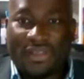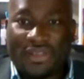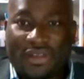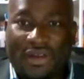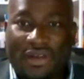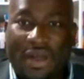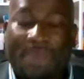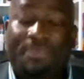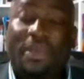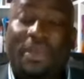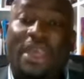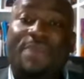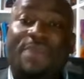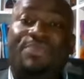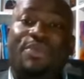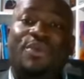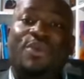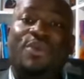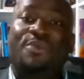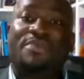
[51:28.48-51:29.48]
There are
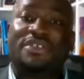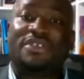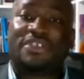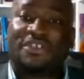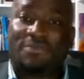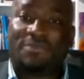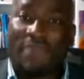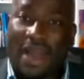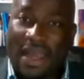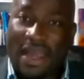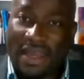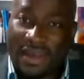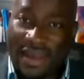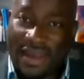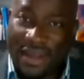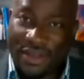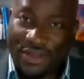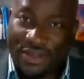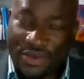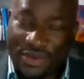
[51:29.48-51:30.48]
people who be smiling
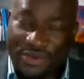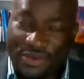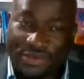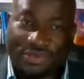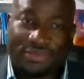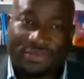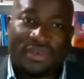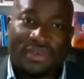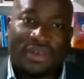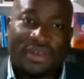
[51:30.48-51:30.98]
at you